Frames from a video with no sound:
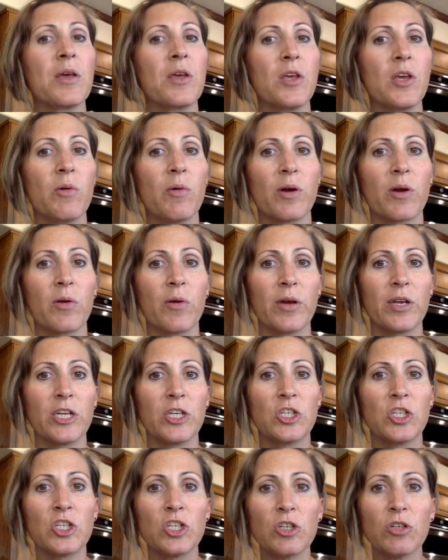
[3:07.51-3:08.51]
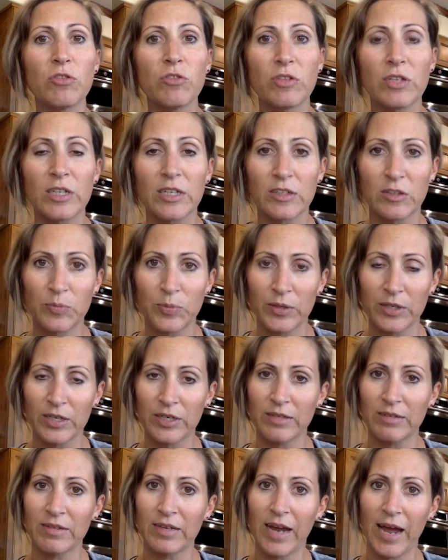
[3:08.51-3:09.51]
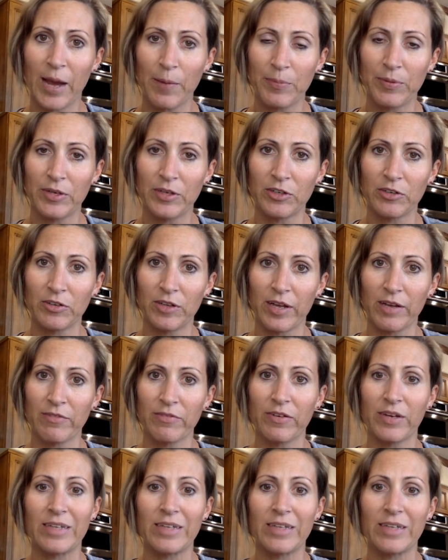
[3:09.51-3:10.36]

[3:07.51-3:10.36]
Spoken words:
You are going to choose an experience that happened in your life,